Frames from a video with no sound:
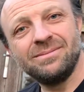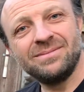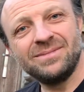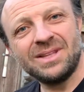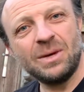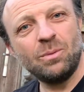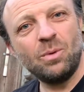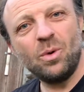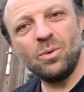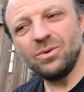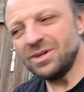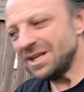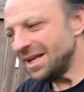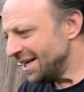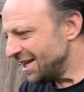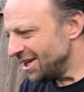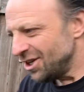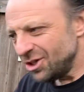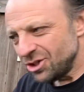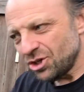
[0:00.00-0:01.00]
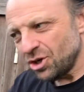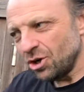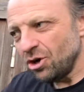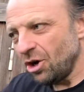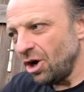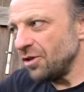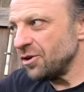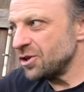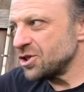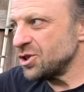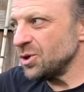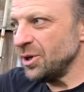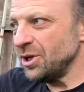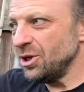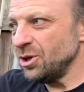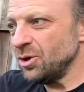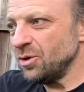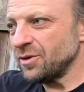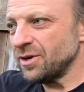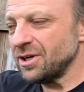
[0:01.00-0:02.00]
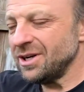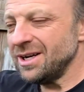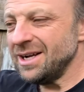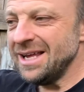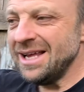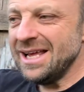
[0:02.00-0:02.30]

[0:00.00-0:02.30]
They won't turn all their soil over,